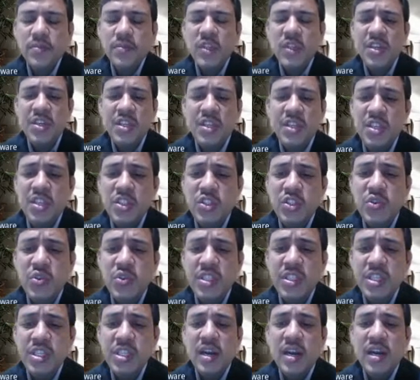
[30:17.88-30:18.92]
in
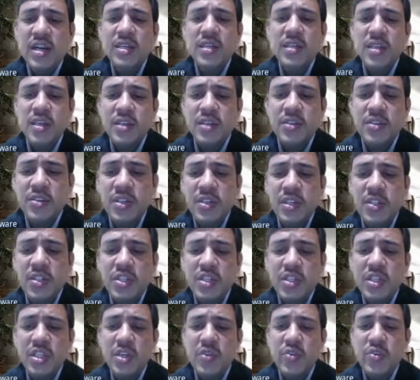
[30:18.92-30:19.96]
Switzerland, it's in
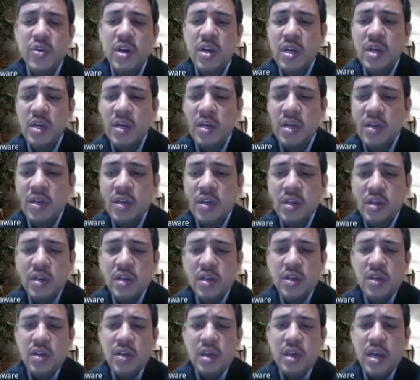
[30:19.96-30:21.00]
Geneva,
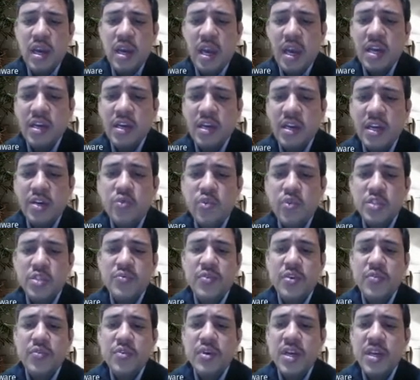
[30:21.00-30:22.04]
and it was
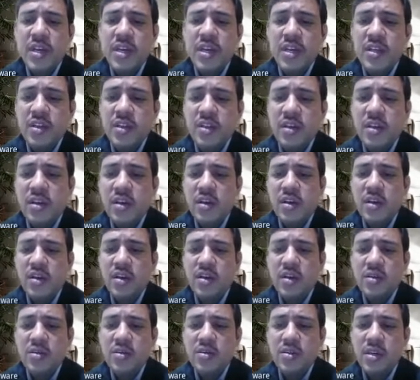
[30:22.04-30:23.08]
founded in
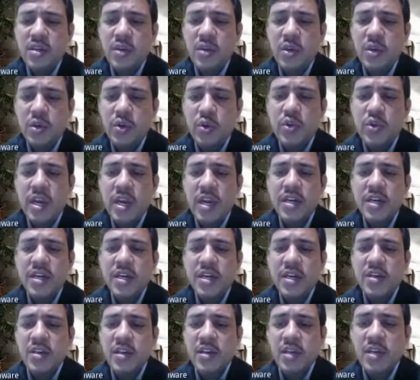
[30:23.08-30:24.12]

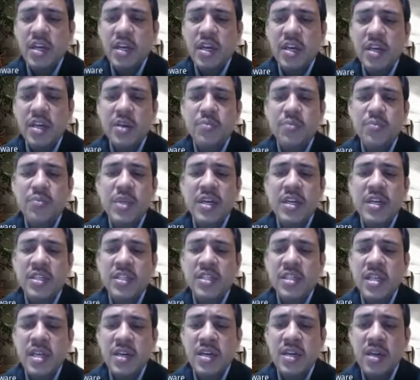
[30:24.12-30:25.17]
United Kingdom, that is
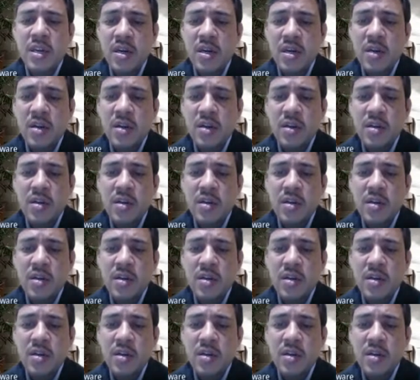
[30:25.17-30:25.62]
London,